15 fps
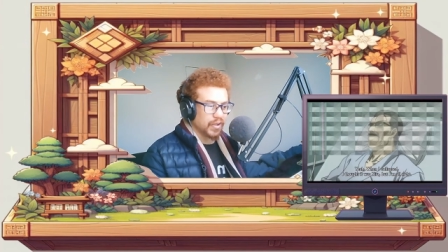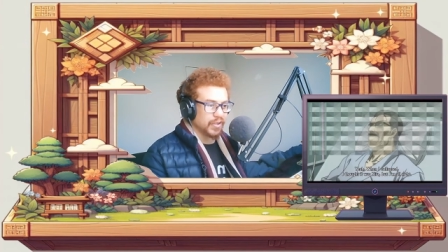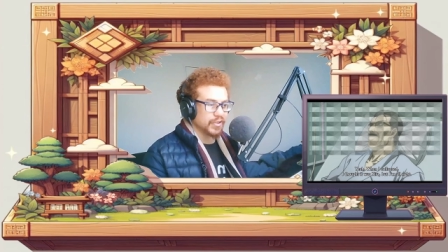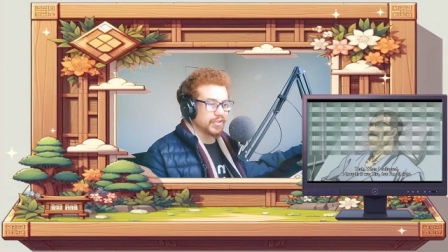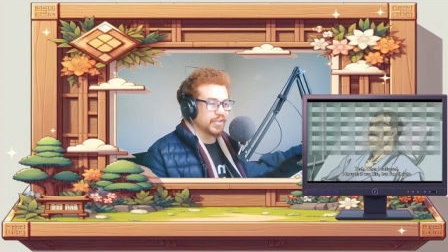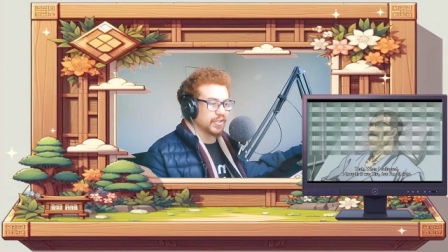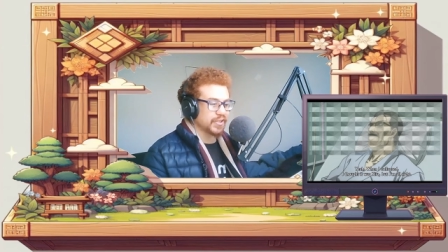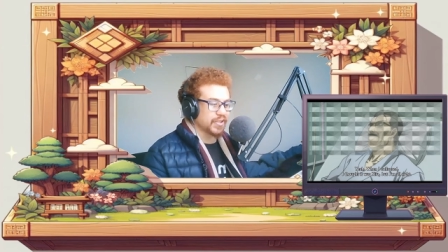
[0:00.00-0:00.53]

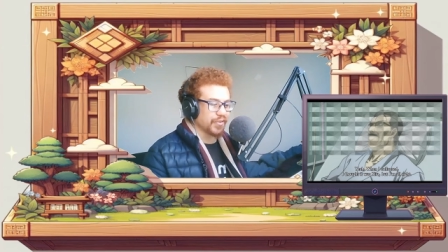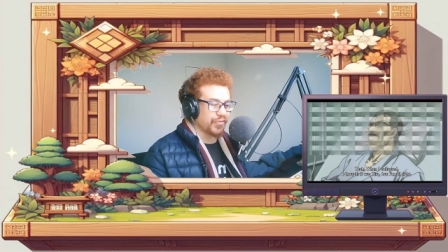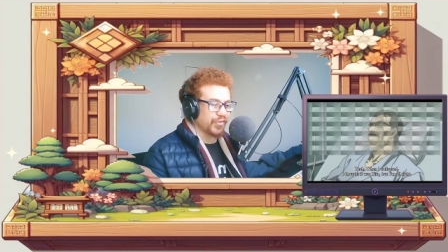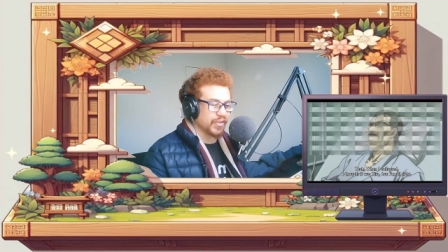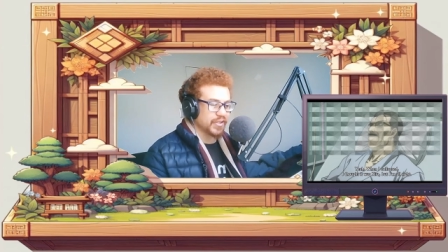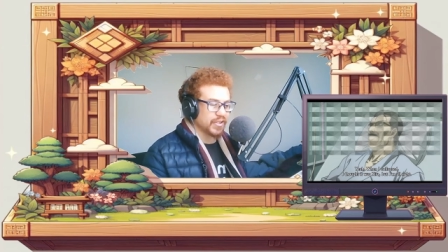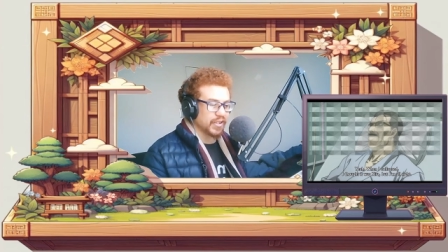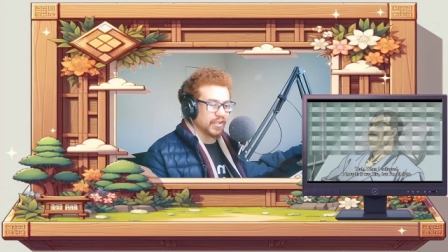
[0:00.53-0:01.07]
Just the
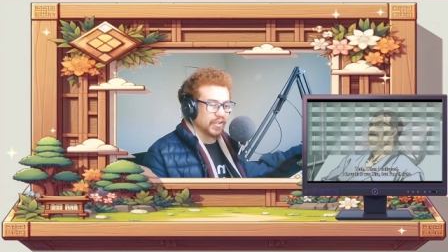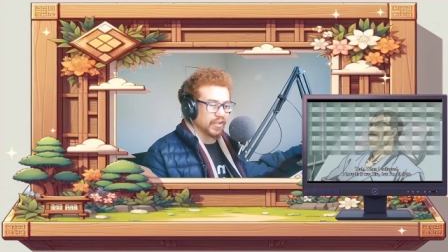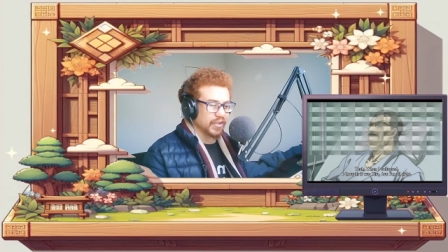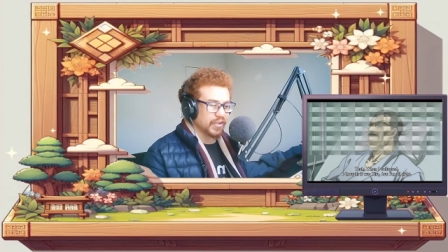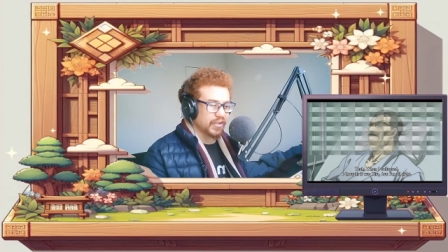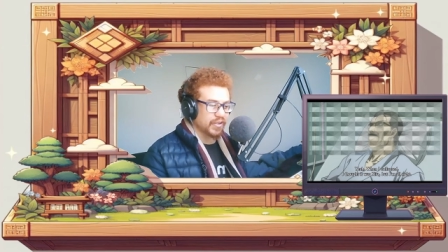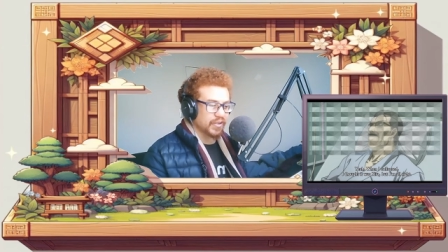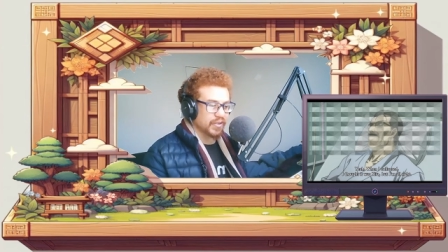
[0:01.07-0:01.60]
fatigue.
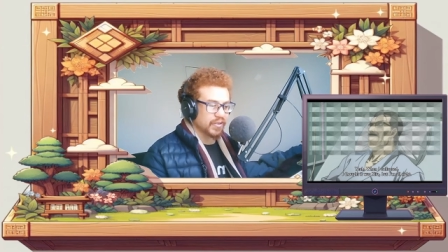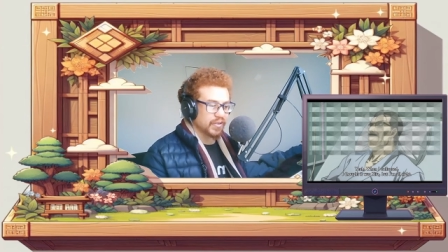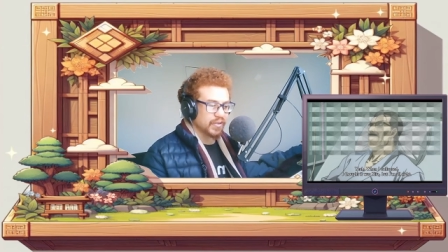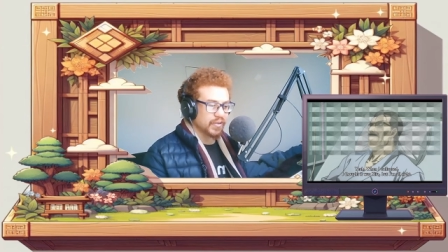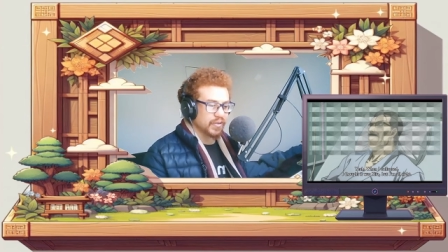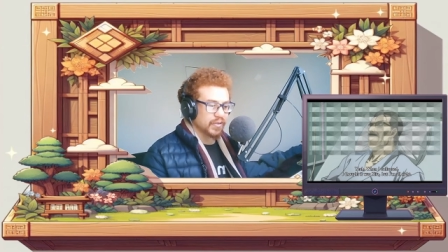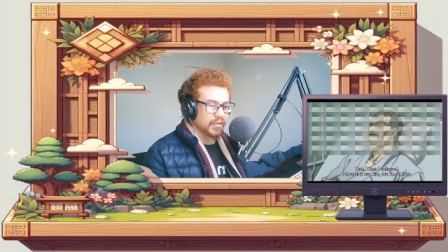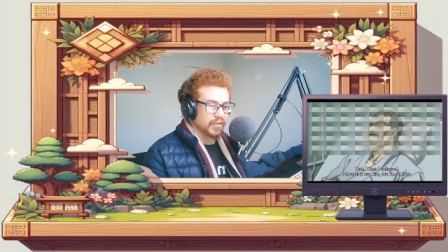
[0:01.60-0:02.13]

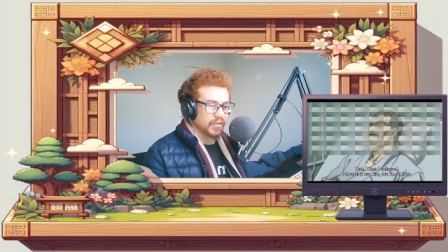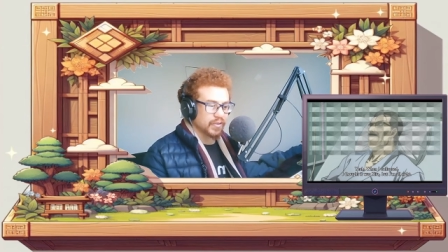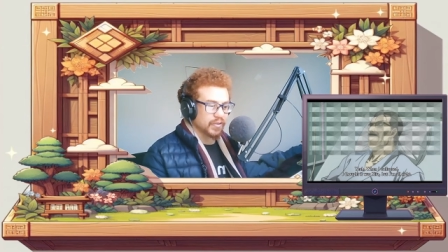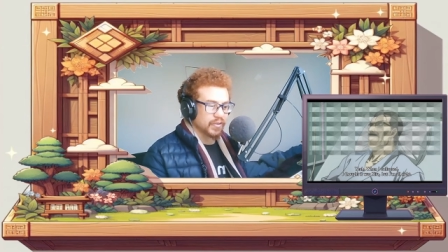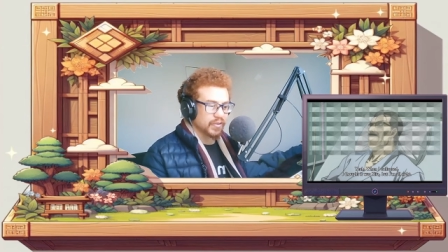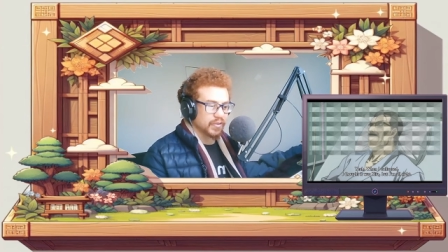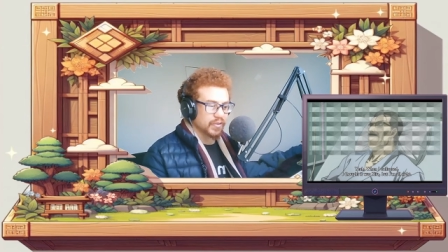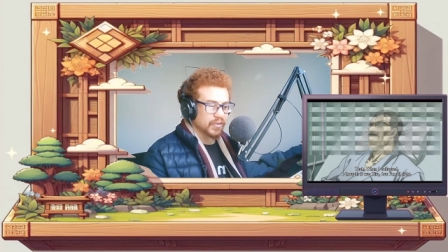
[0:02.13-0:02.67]
I